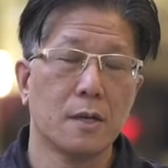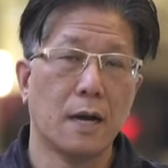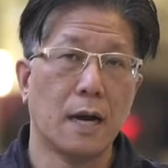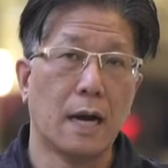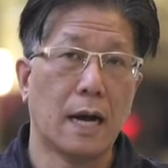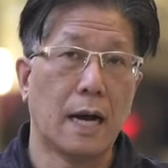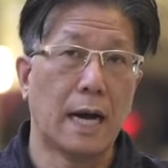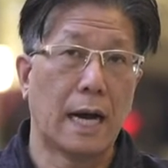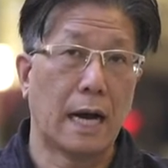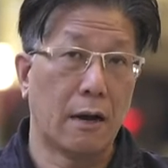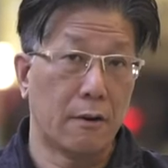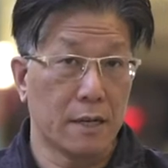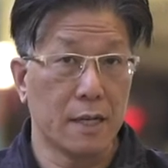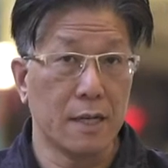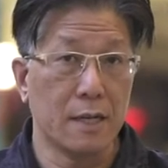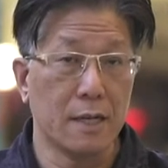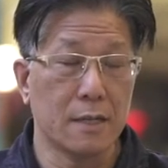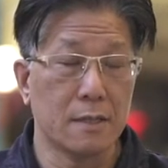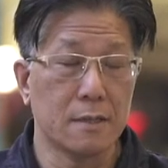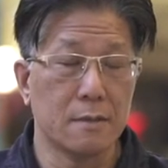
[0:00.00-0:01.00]
our
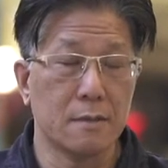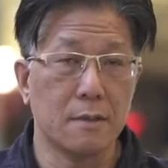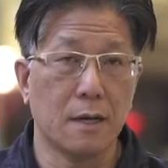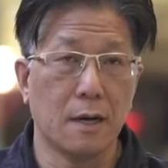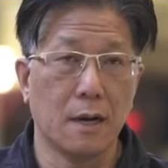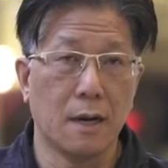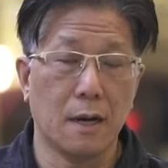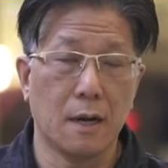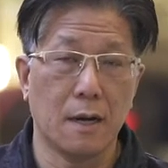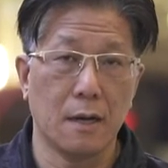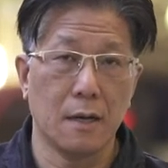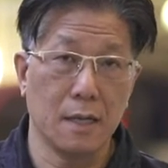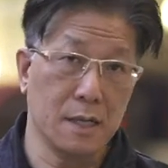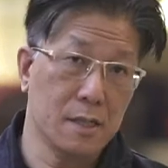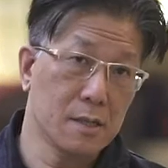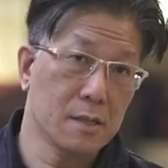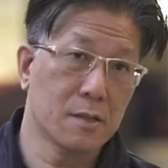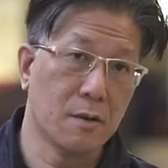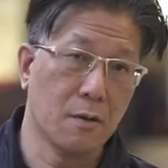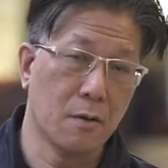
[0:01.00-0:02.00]
heated
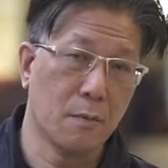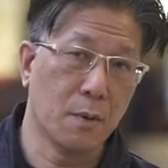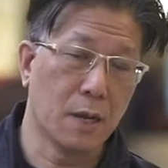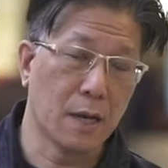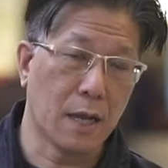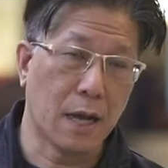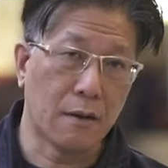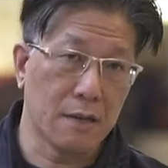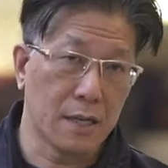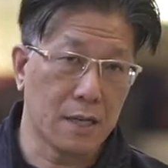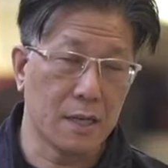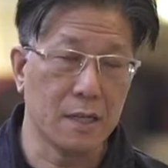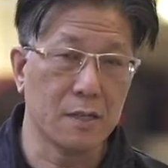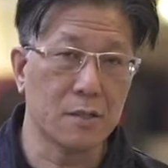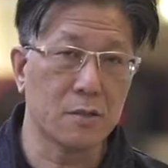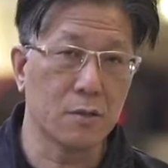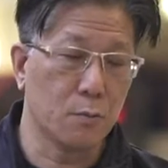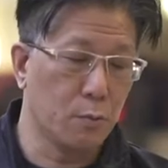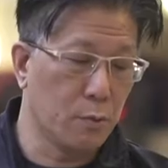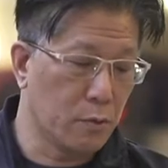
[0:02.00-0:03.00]
insole, but our heated
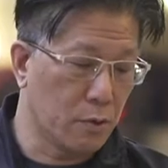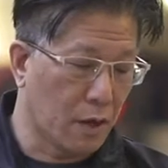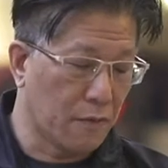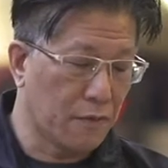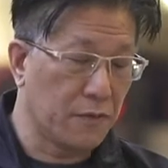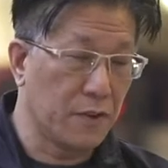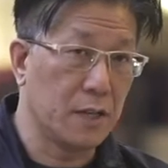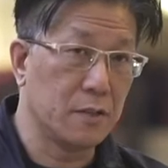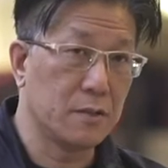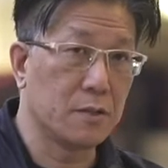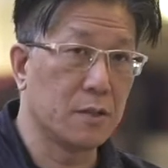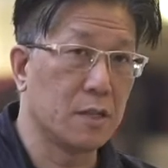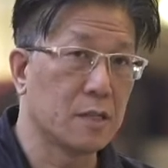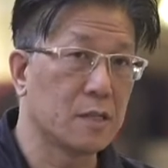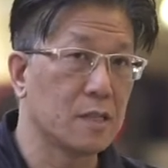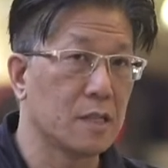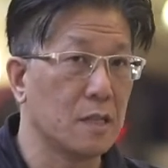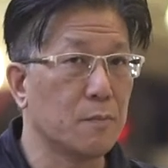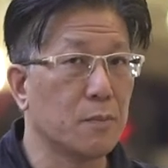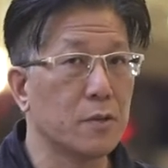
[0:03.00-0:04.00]
insole will not fit into the
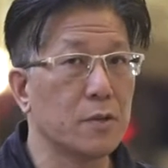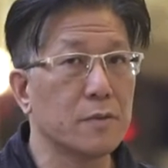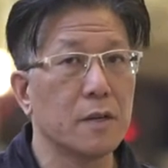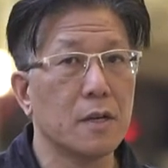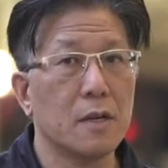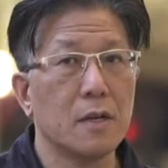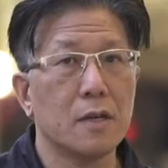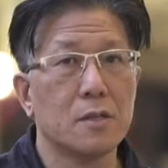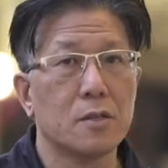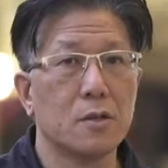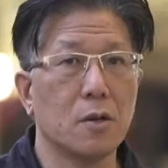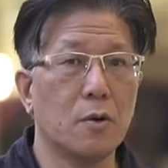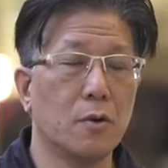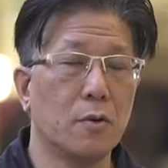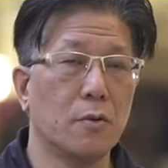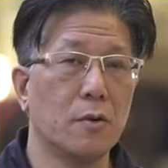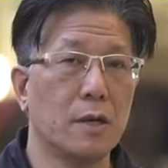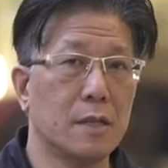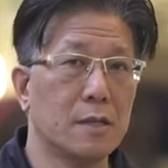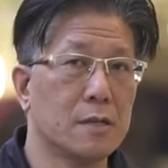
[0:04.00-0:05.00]
ski boot.
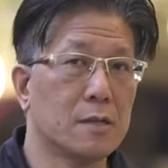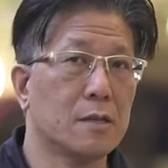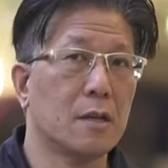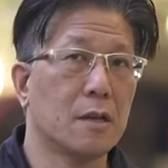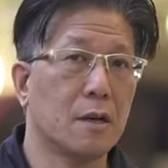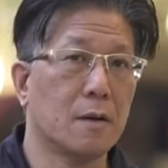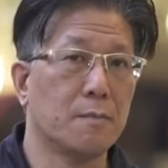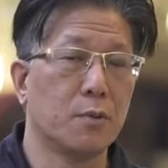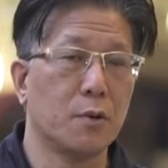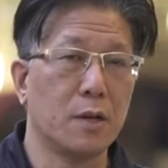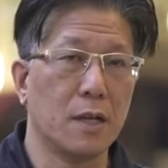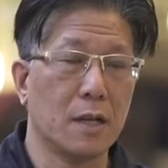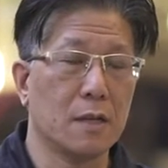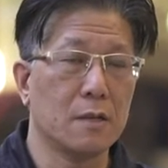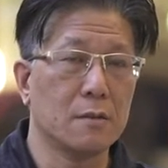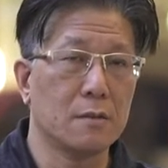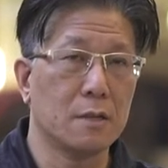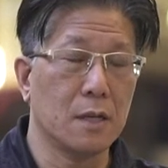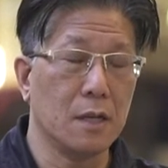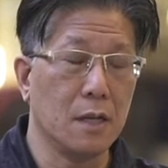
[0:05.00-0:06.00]
So instead of
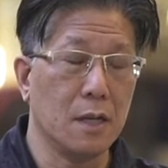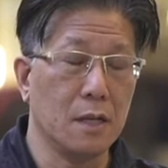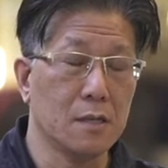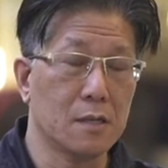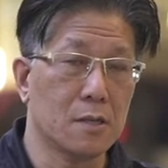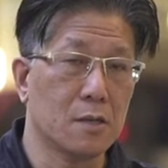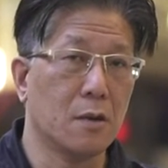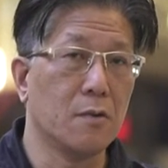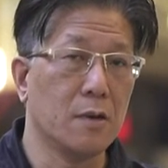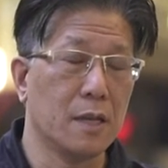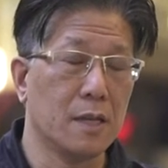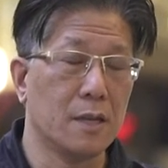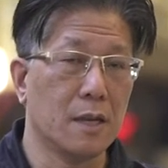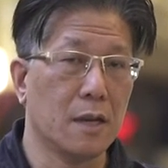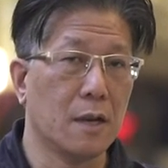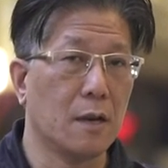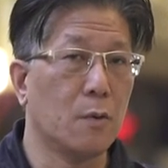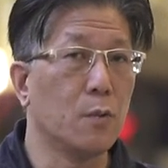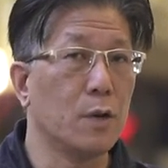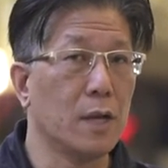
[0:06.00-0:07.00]
putting the insole in
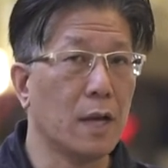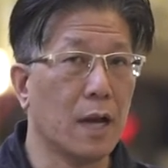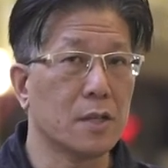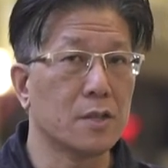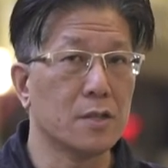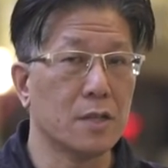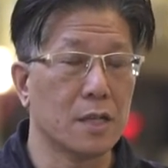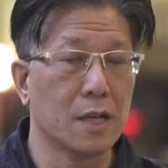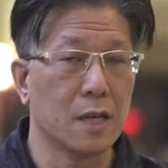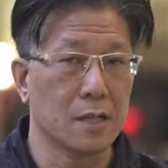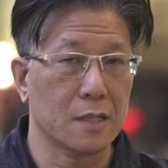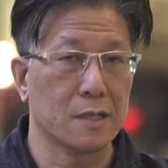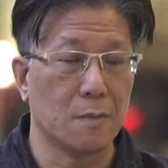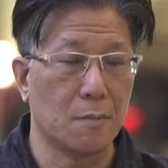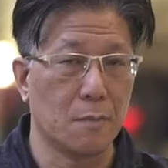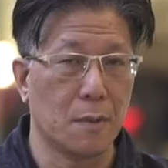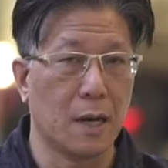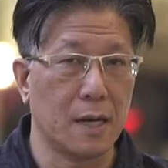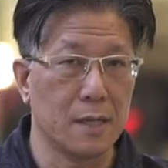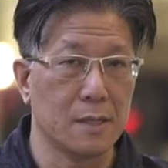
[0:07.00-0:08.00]
there, we actually
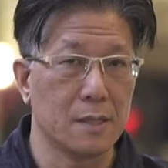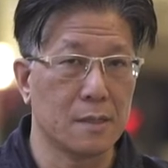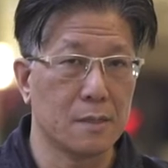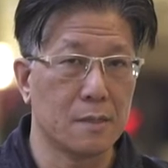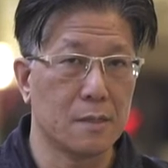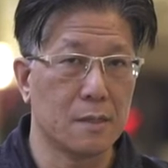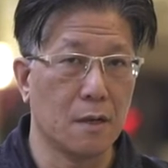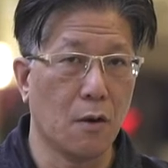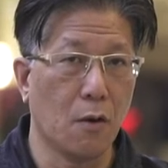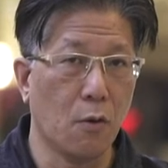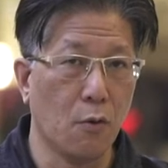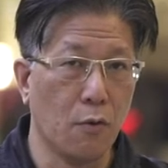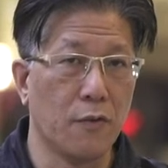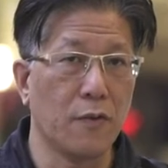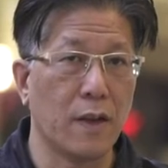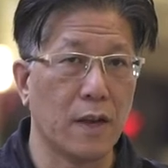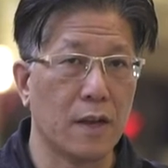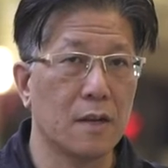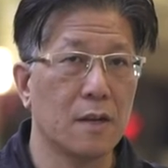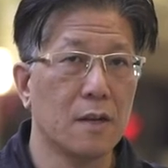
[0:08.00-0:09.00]
customized the whole
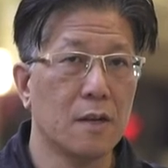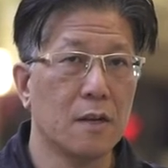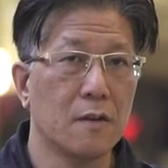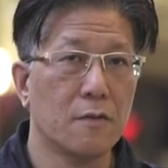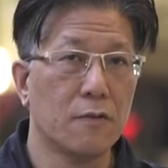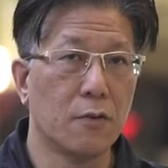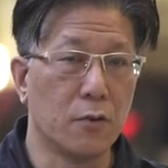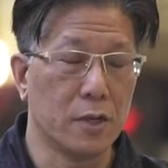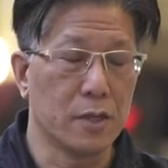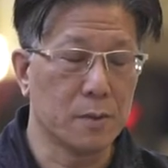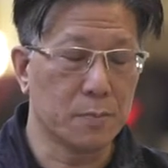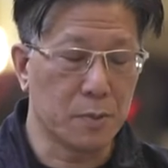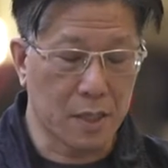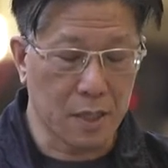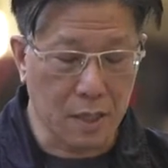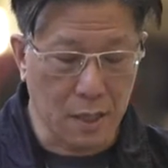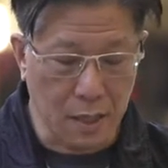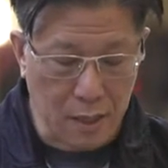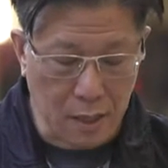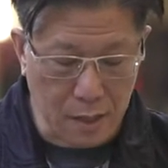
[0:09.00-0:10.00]
thing for this
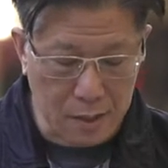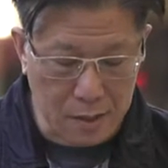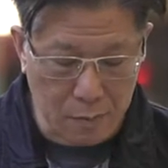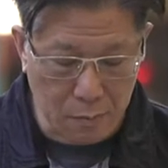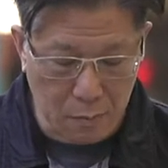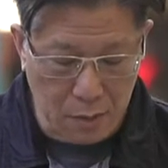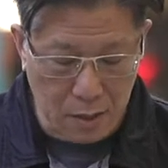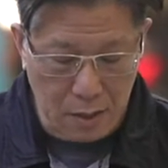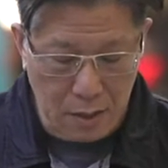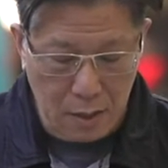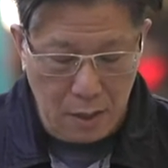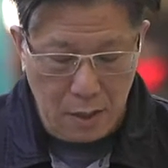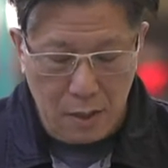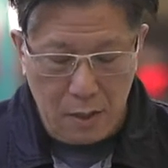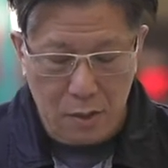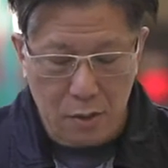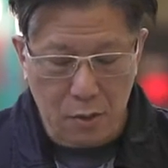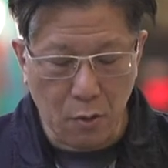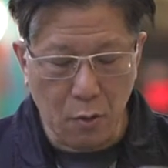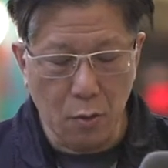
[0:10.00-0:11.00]
particular customer.
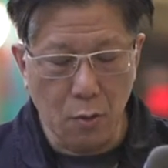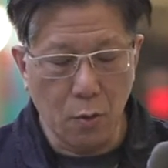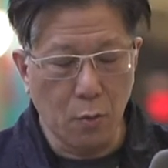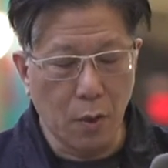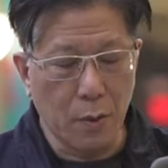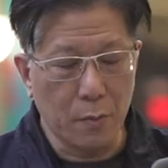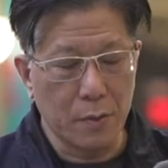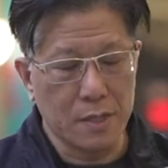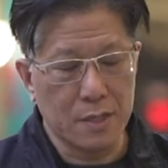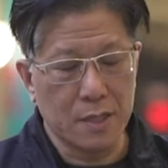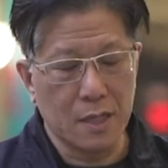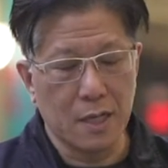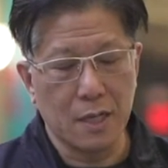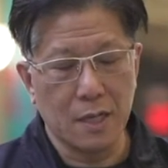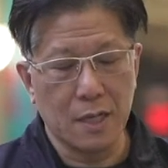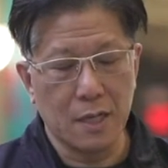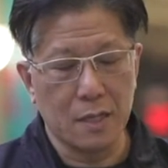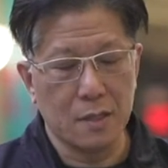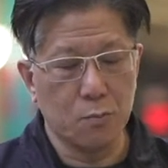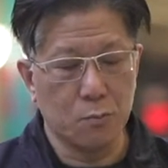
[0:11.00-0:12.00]
So what we did
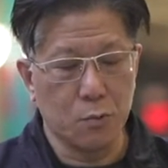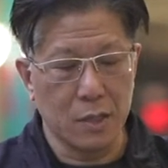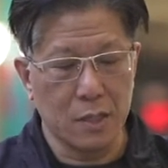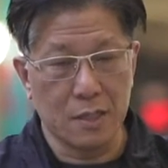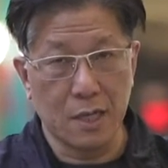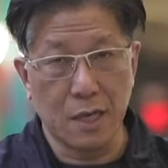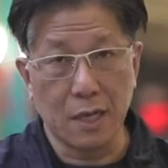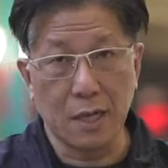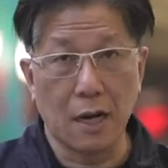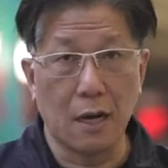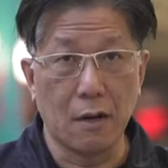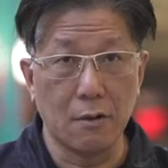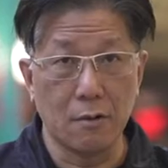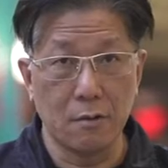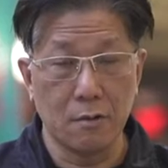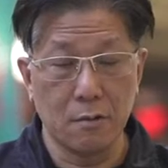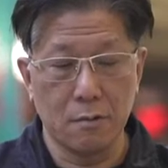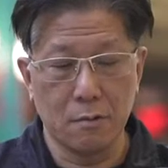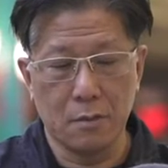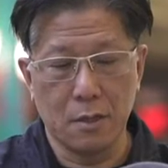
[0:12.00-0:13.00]
is we take
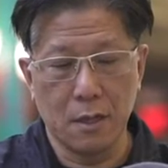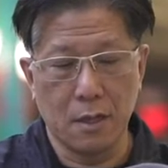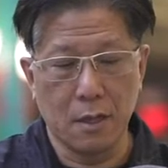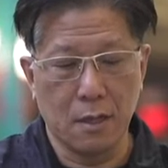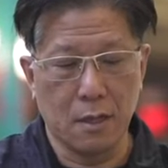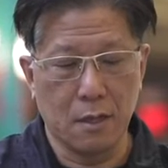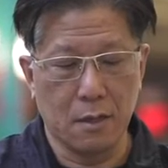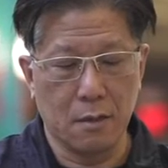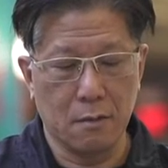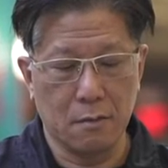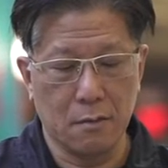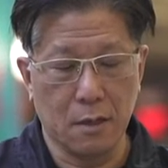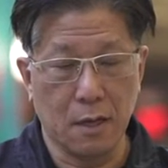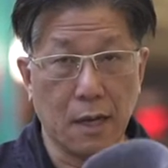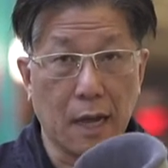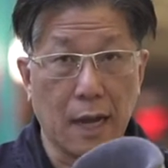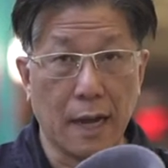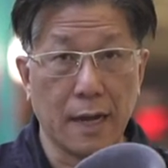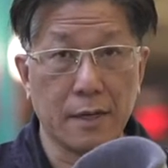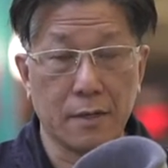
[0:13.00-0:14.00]
out the
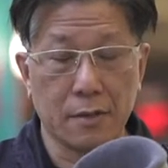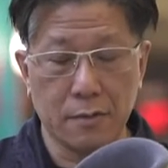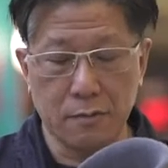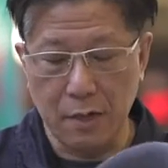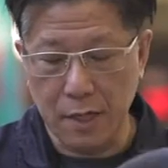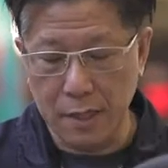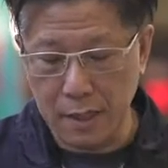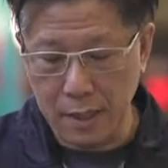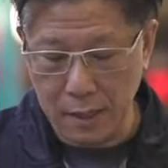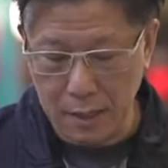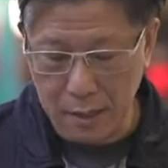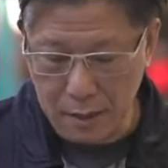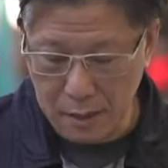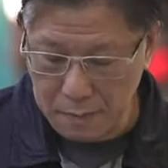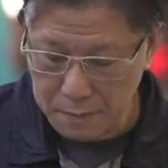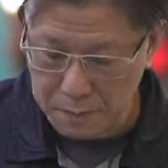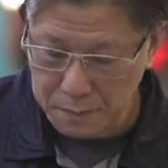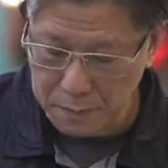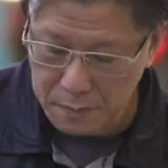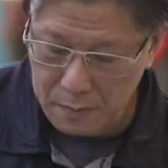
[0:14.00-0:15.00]
liner right here,